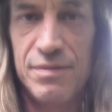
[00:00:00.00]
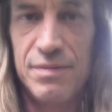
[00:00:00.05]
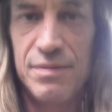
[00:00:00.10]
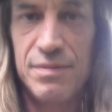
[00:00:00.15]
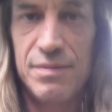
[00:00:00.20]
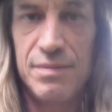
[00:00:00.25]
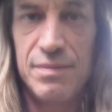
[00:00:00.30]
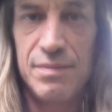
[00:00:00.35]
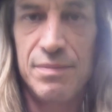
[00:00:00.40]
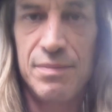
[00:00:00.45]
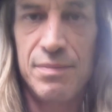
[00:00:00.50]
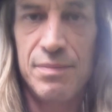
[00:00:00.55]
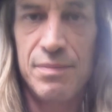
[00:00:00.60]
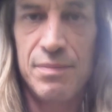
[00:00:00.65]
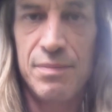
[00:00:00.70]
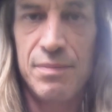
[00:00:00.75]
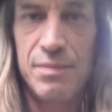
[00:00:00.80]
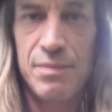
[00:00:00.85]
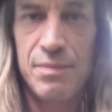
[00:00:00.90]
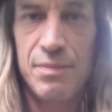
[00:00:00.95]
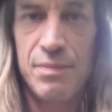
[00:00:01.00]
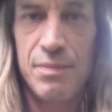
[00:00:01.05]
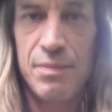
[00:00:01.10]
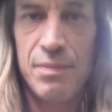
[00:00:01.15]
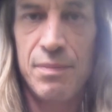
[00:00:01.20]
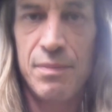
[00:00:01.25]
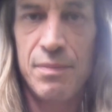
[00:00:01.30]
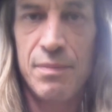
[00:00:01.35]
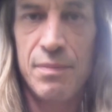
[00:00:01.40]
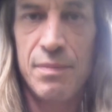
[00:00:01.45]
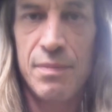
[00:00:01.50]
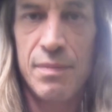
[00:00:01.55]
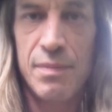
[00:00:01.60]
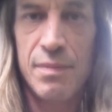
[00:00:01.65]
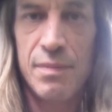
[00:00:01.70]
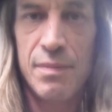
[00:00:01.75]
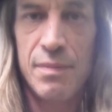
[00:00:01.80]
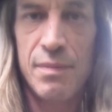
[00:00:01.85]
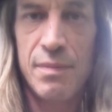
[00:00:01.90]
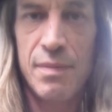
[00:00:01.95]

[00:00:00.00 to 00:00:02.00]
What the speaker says: Nobody speaks.